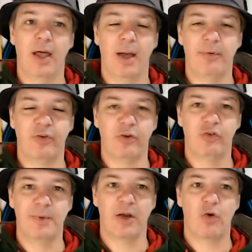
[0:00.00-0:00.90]
so it
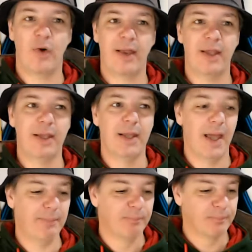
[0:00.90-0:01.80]
should be a cracking
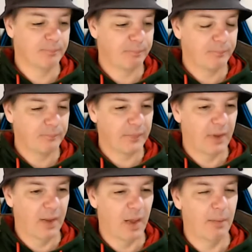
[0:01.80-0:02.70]
game
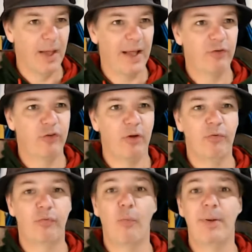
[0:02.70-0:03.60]
at
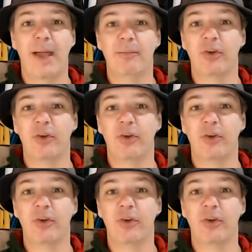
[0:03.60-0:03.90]
4 p.m.